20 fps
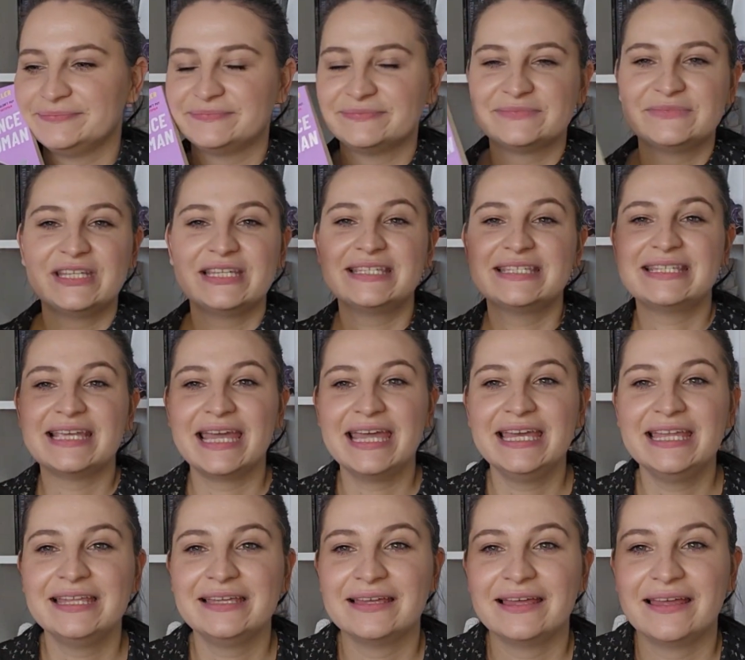To
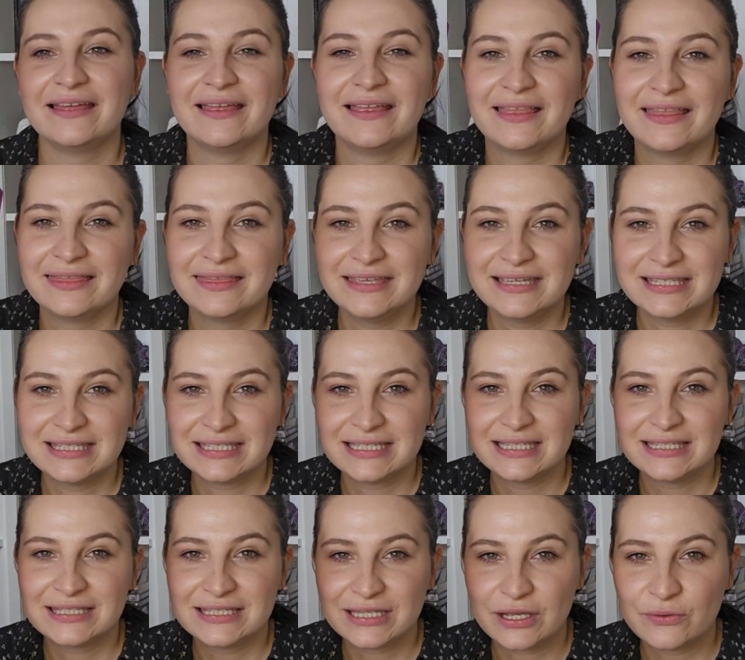say this is
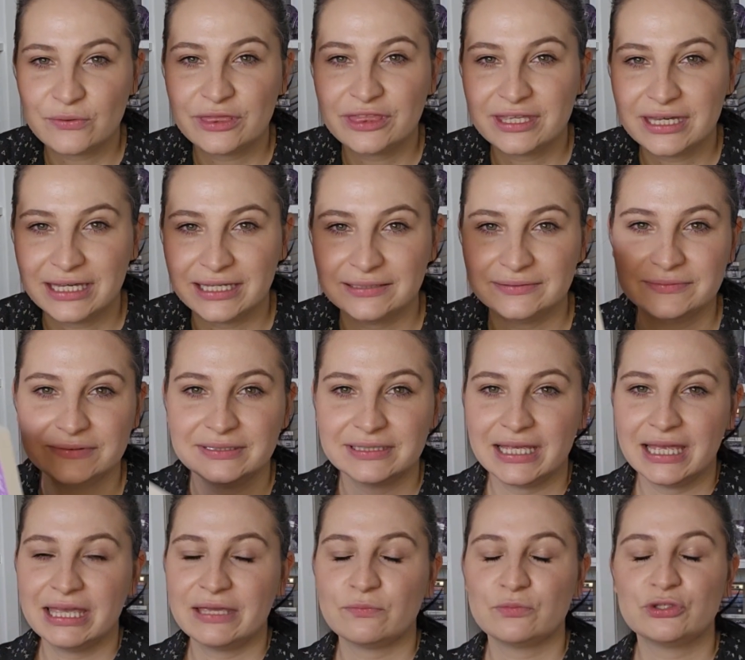so thin,
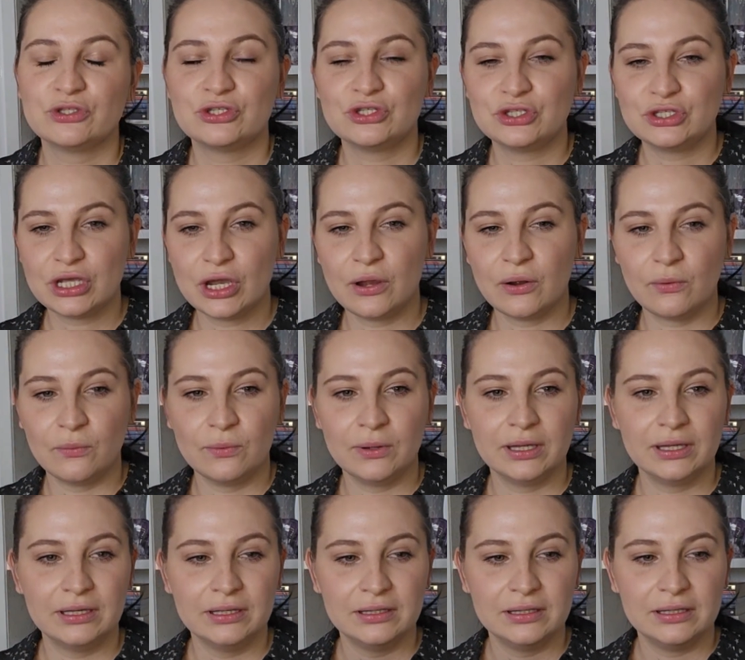it was so,
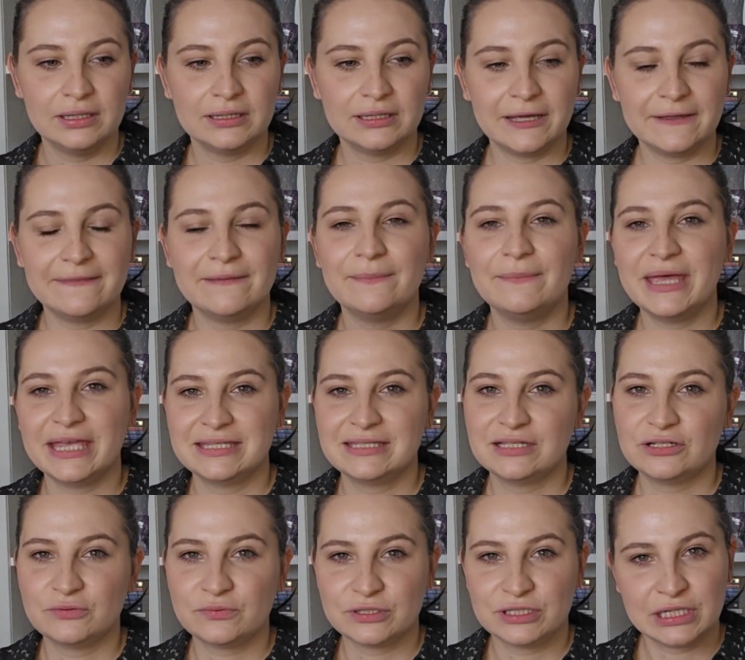like, the
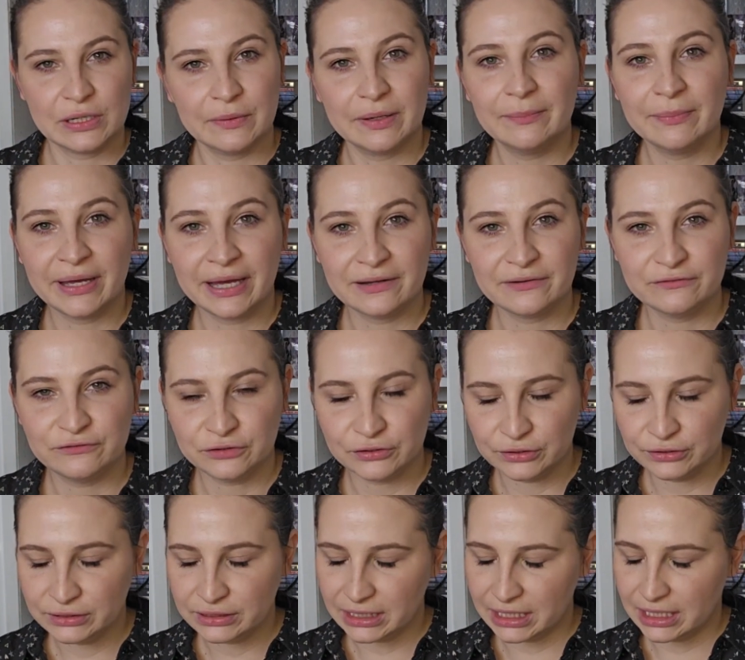message was so impactful.
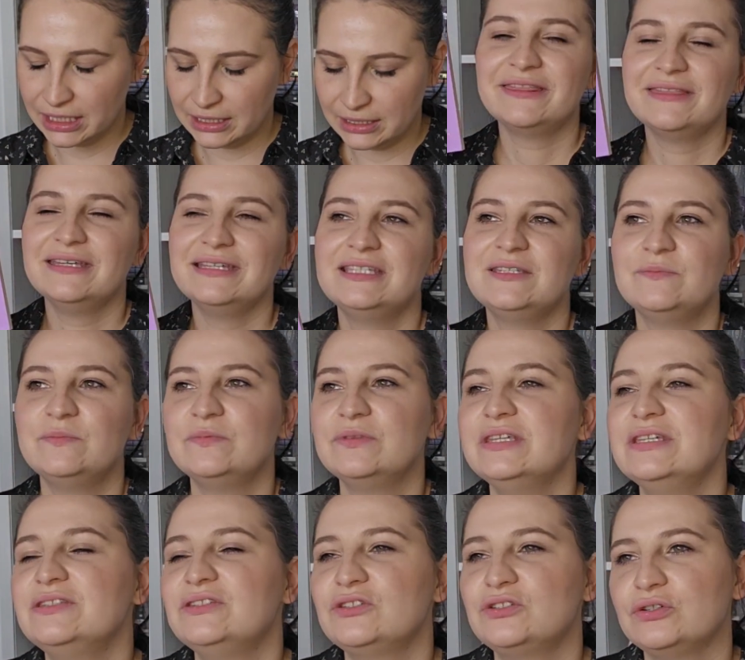This
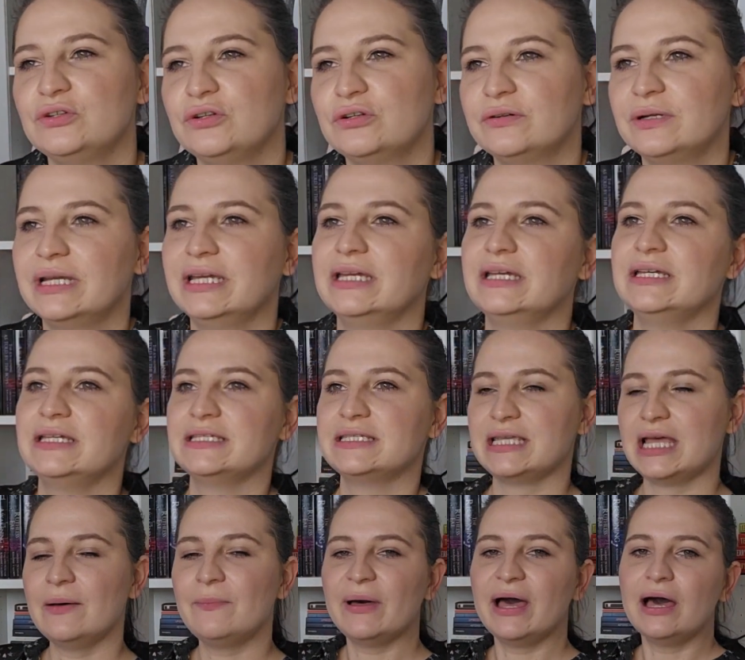story is
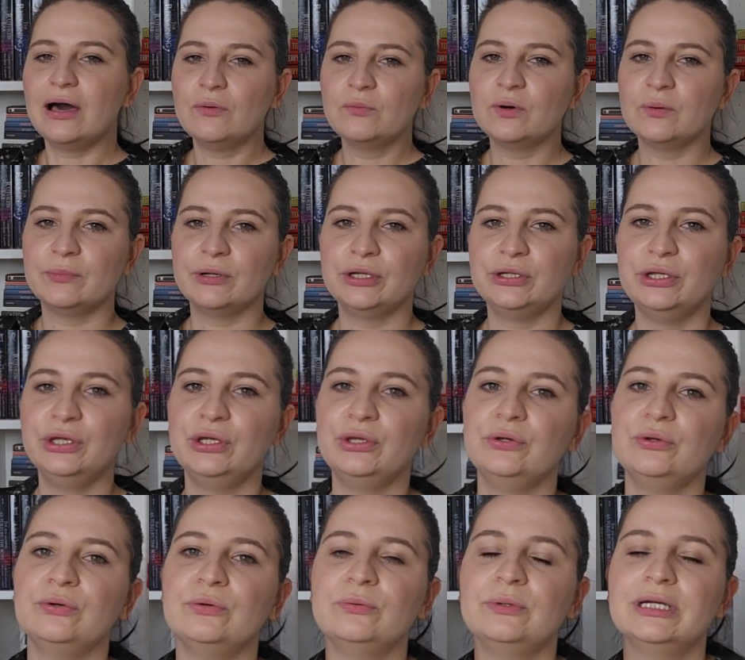about a woman
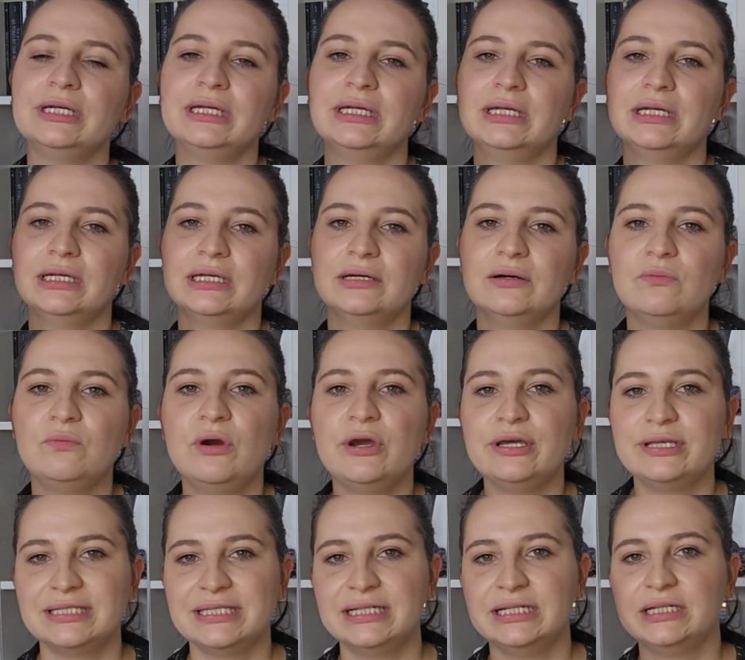who
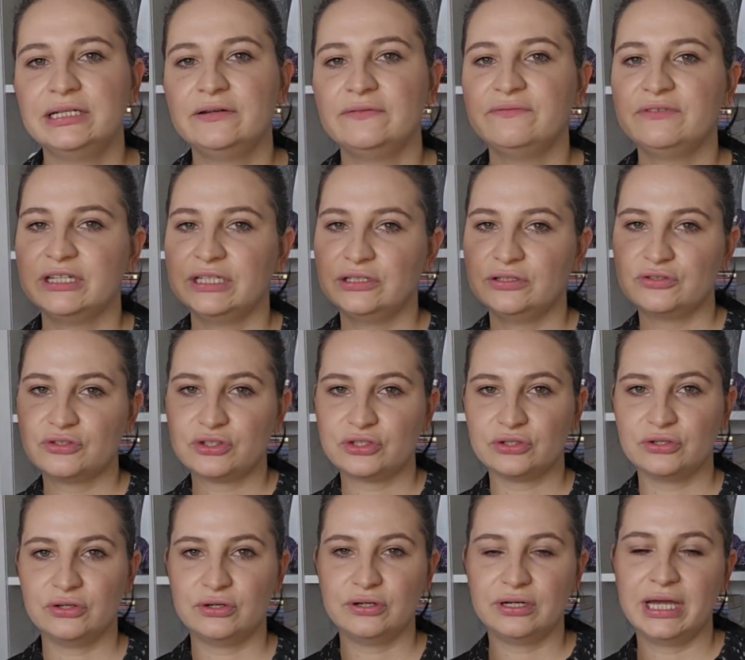works in a convenience
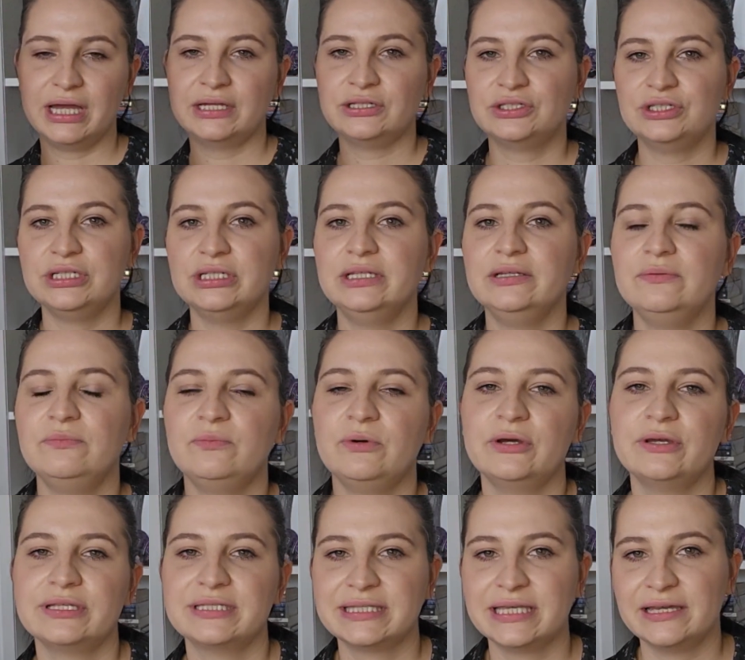store, and she
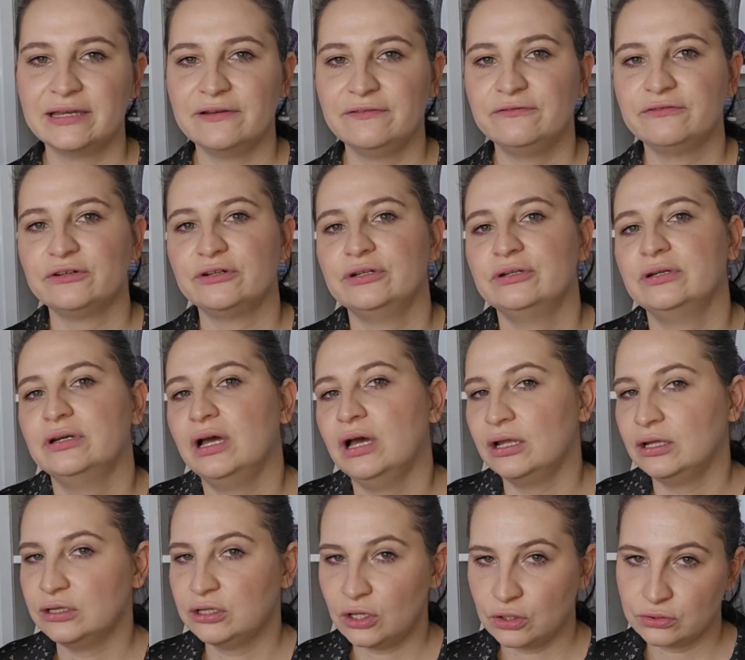works there for a
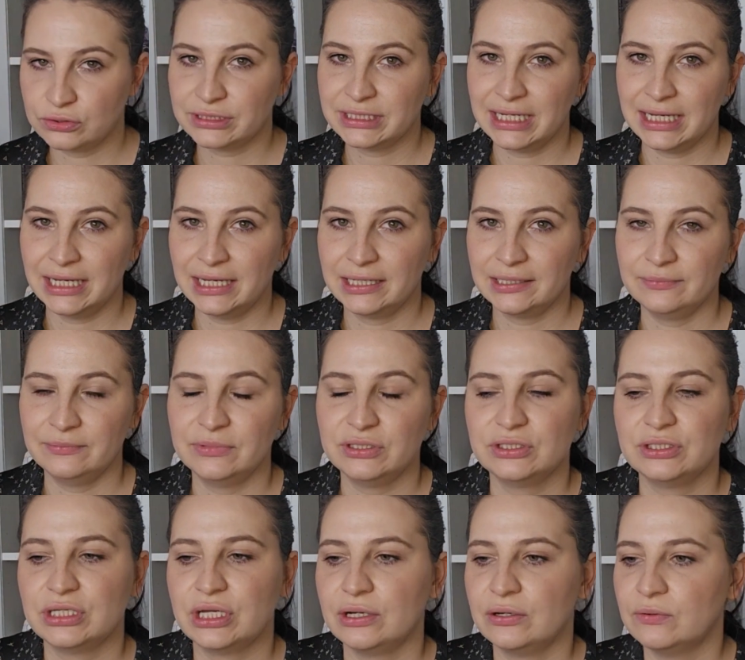long time.
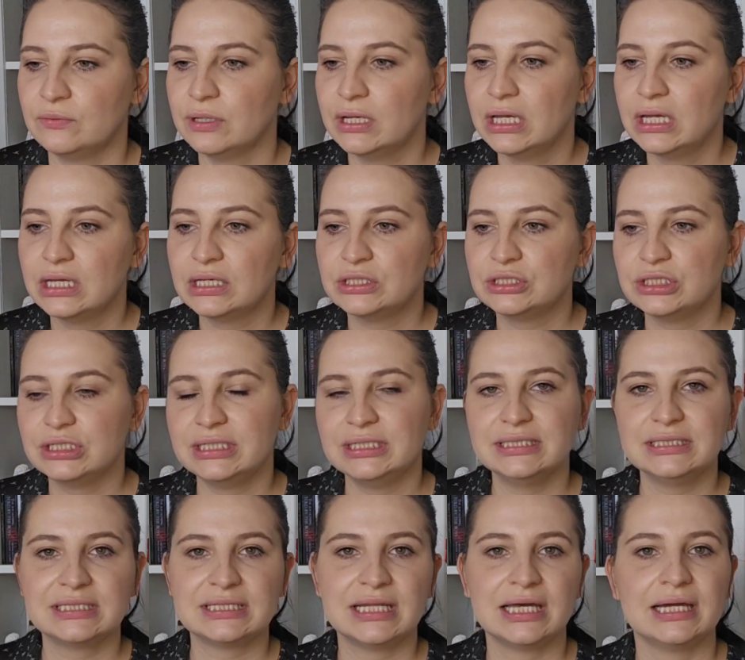So she
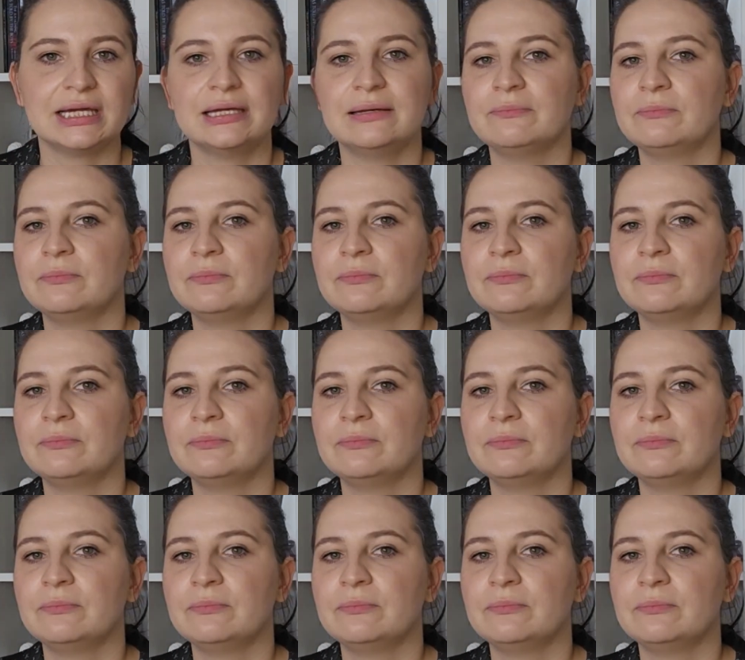is like